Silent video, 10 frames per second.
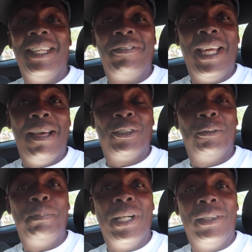if they have
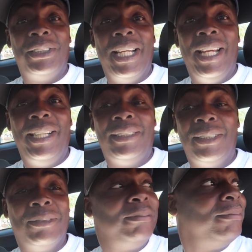some spare change,
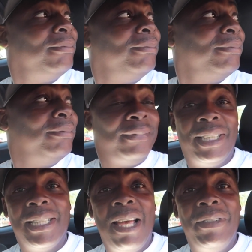
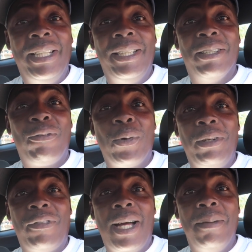because I haven't eaten in
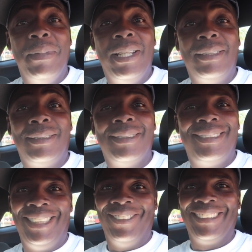45 minutes.
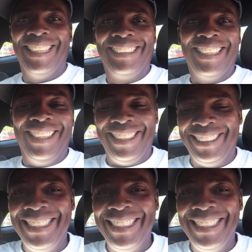See what they say.